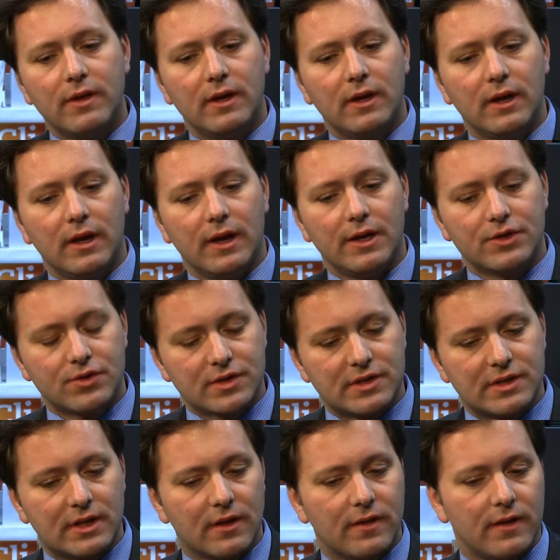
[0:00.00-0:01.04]
the
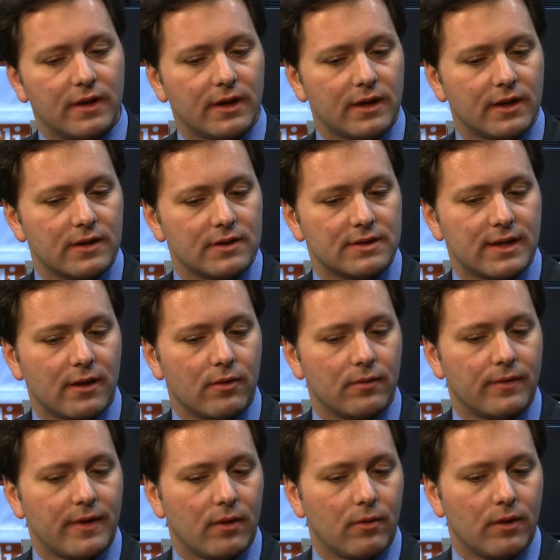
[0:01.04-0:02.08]
interesting things that
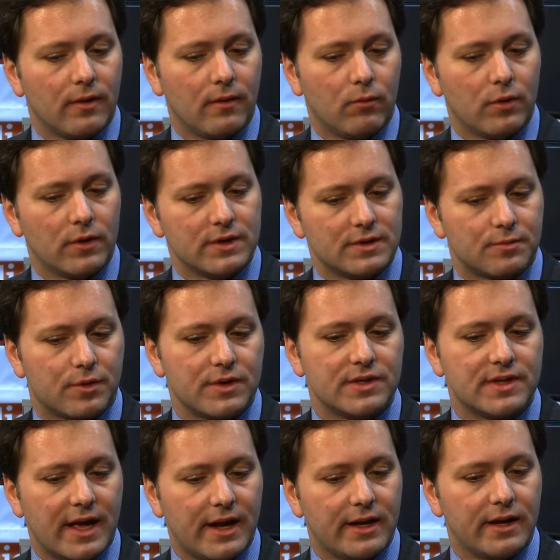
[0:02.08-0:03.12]
that was
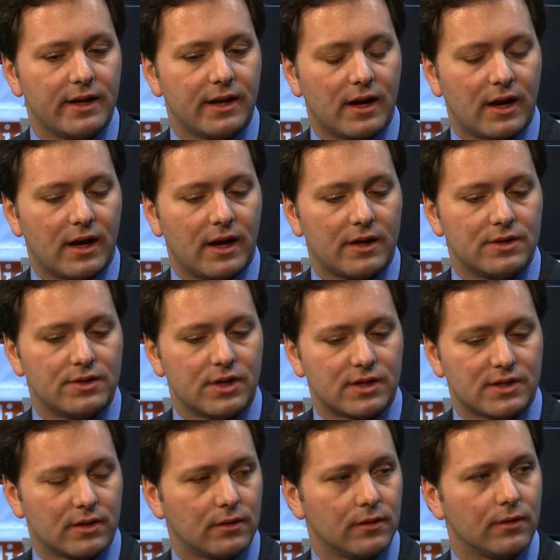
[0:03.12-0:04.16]
presented uh,
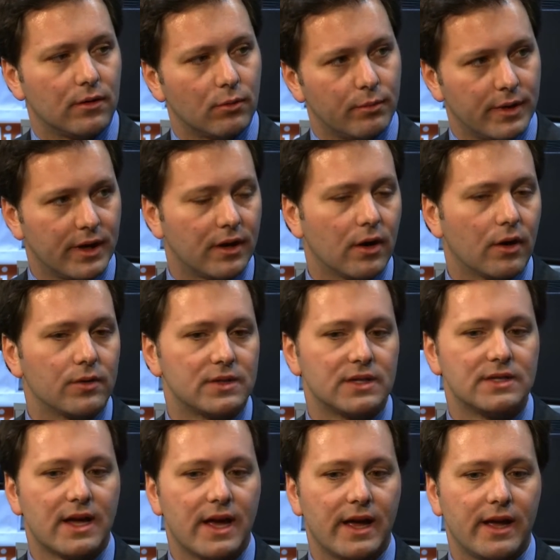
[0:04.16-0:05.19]
just a little bit ago
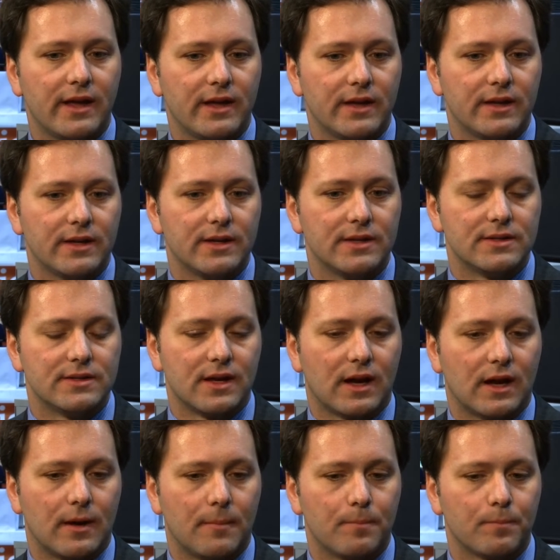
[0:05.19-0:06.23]
today is
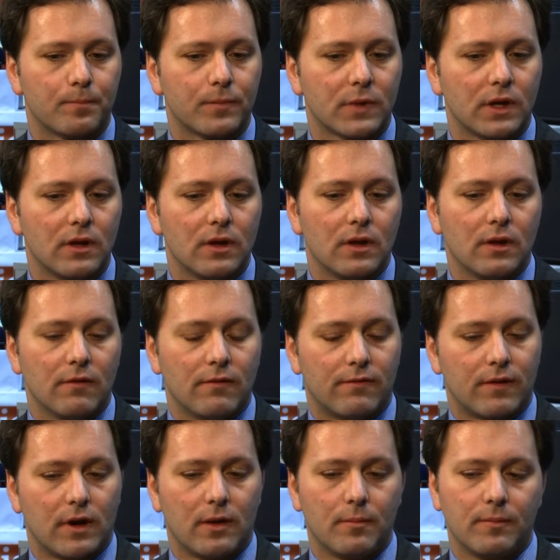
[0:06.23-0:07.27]
um,
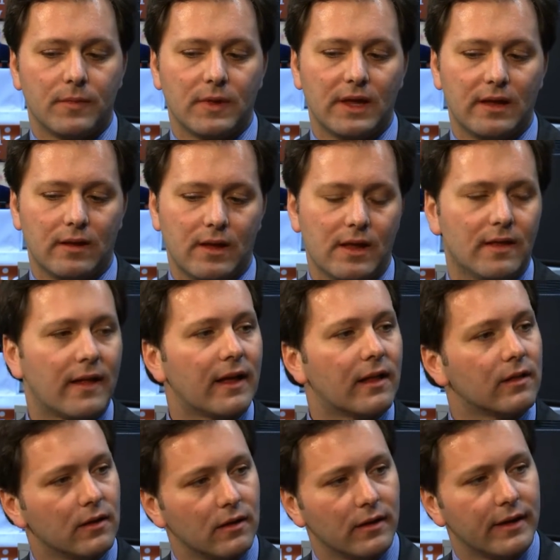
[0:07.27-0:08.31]
from e Eli
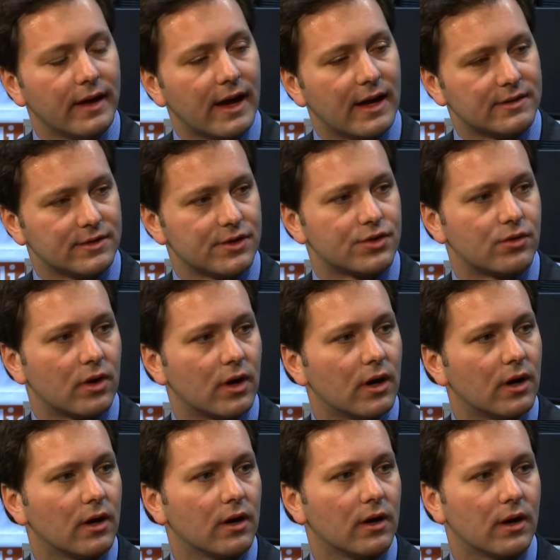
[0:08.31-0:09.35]
Lilly has a
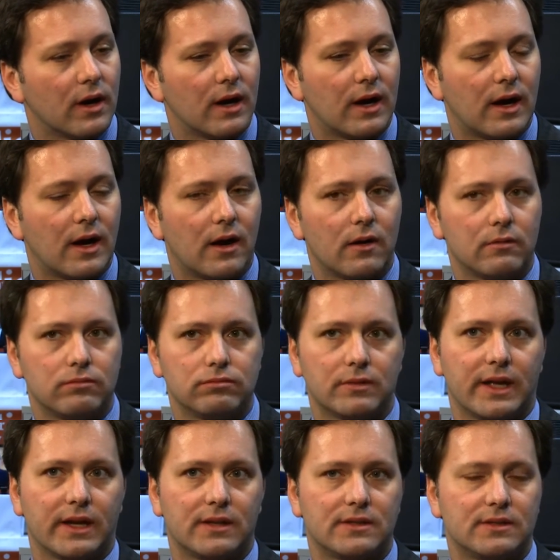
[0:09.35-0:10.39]
drug uh,
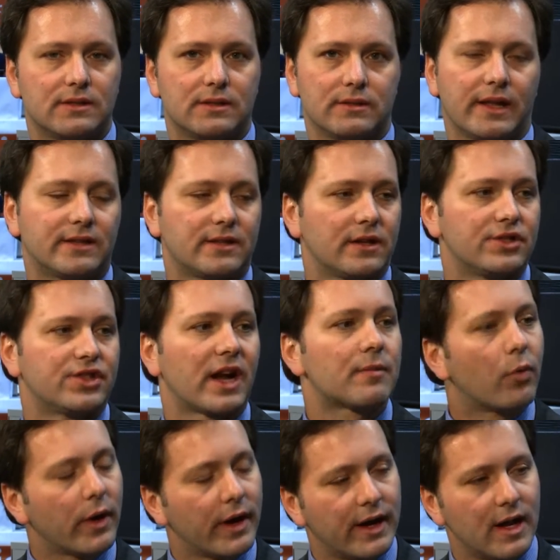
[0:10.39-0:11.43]
that's it's a
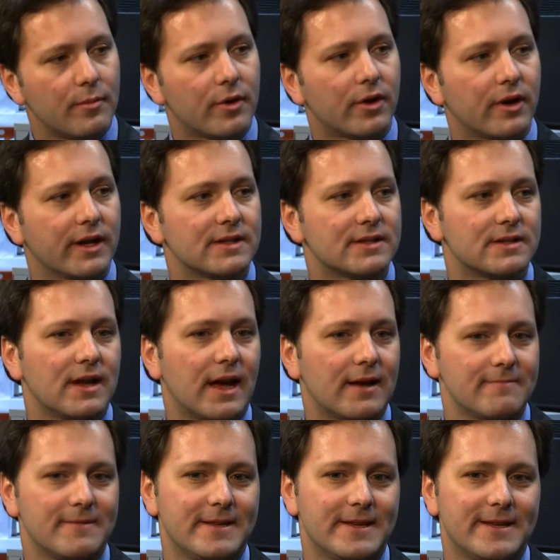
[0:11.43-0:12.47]
checkpoint inhibitor. It's not
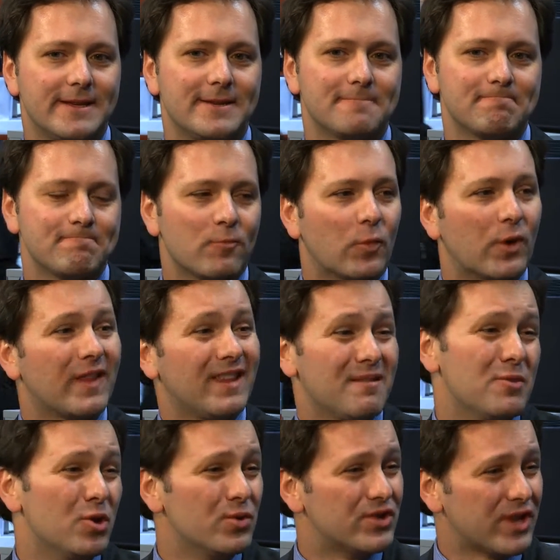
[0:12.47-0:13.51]
the one of the
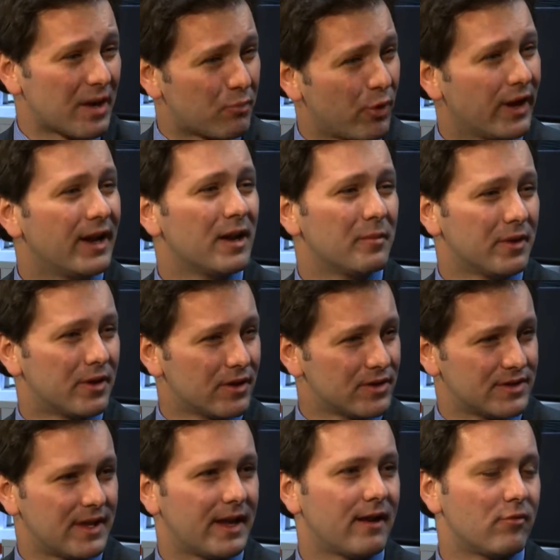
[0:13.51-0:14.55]
immune checkpoint
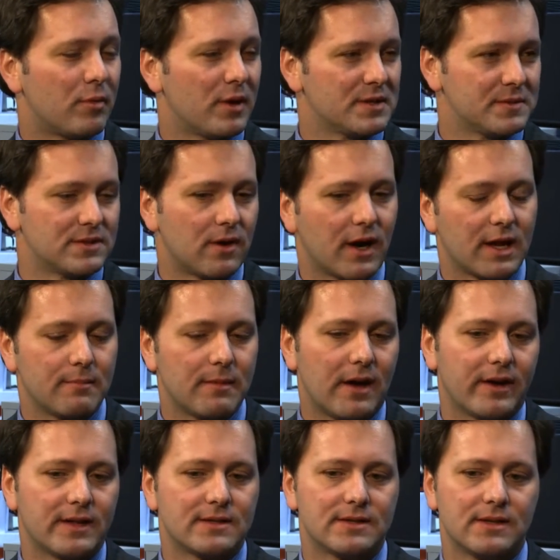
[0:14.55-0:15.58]
inhibitors that everybody's been talking
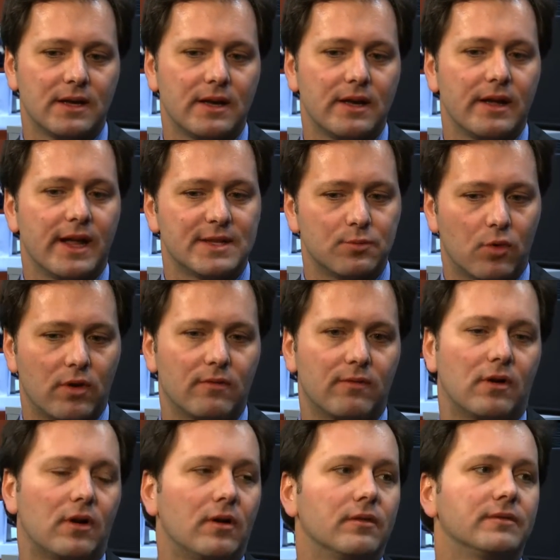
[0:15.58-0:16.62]
about. It's it's more
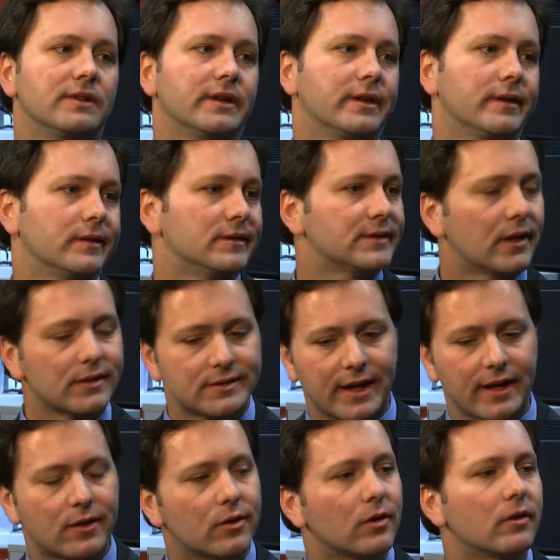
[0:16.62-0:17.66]
involved in cell
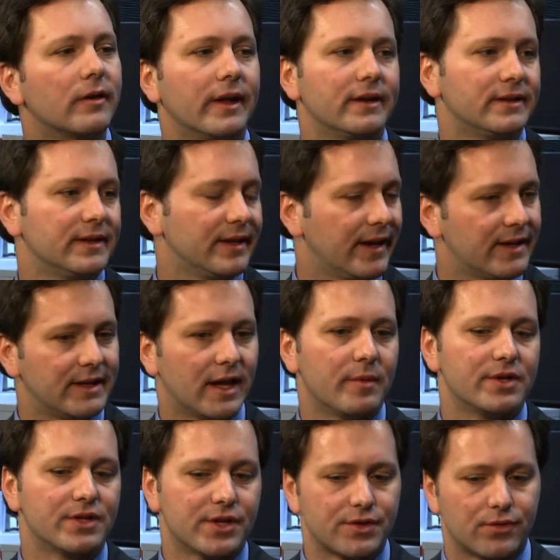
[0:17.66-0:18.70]
cycle and DNA
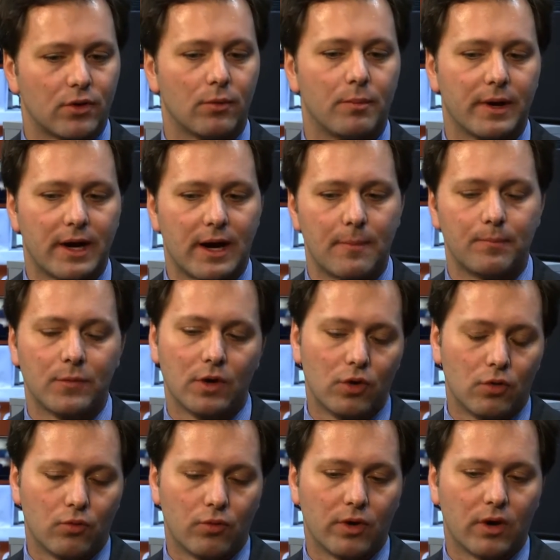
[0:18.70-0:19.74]
damage control. But um,
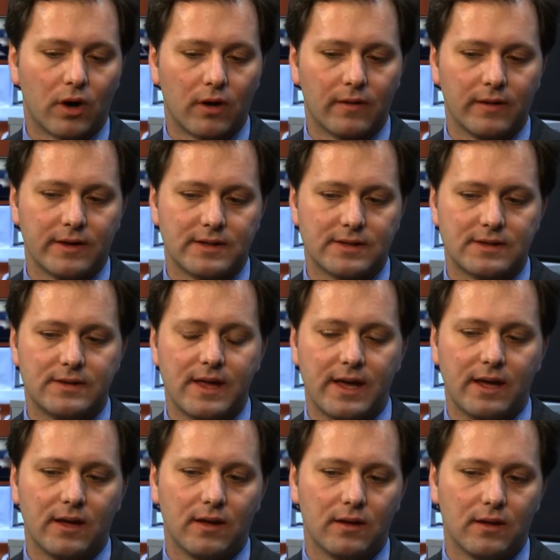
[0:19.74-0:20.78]
regardless,
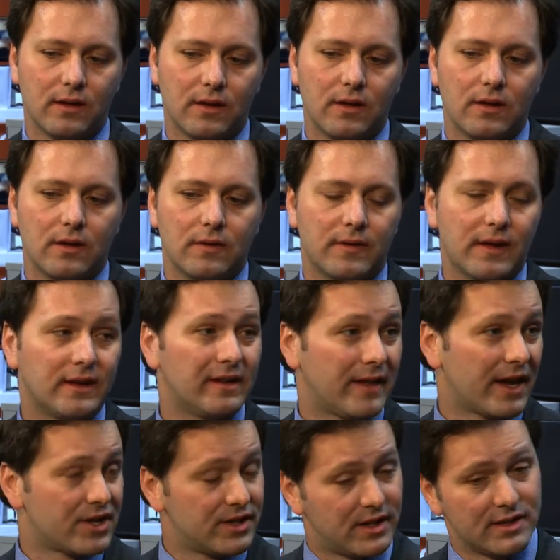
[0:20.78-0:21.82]
they, they they
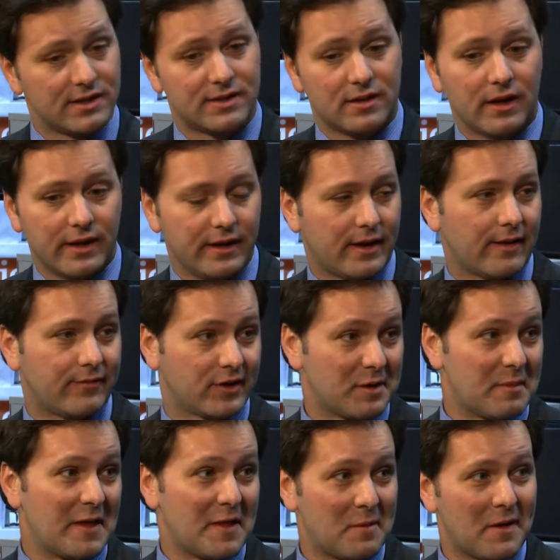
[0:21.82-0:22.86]
actually did a study, and I have to
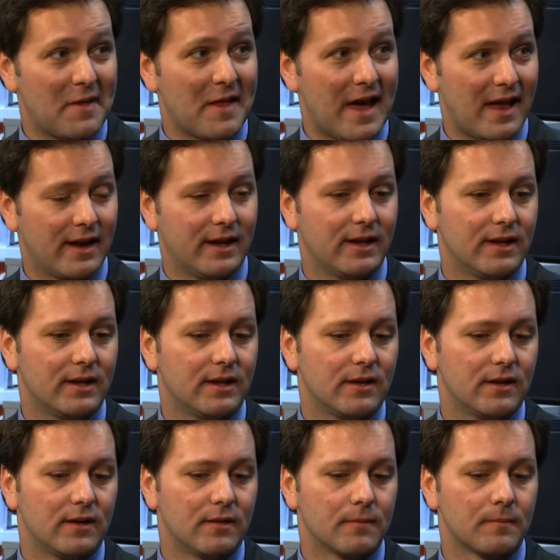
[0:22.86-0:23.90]
commend them on that
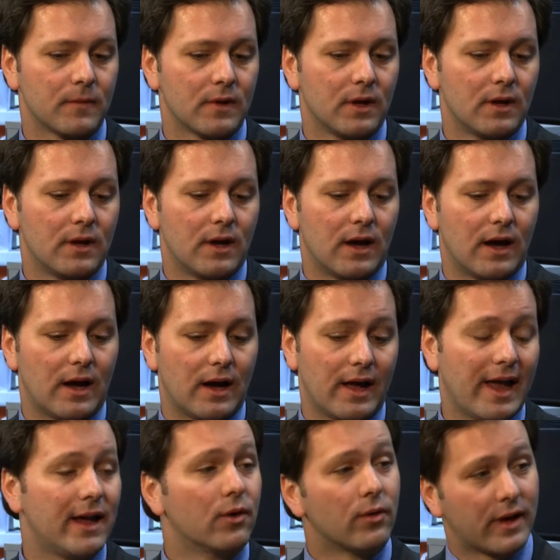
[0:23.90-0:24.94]
in uh,
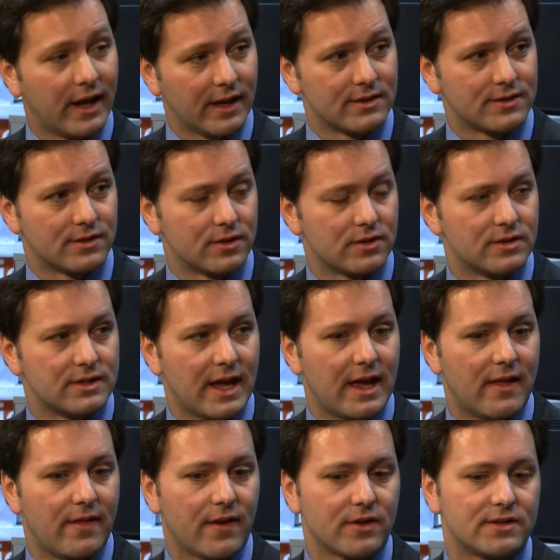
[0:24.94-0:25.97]
anal cancers,
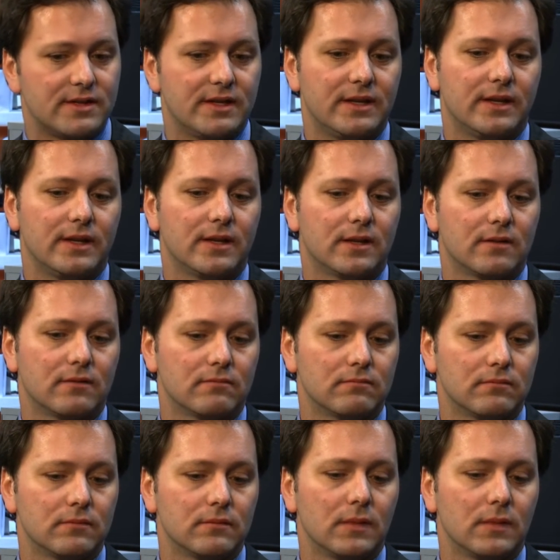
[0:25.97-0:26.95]
and they're seeing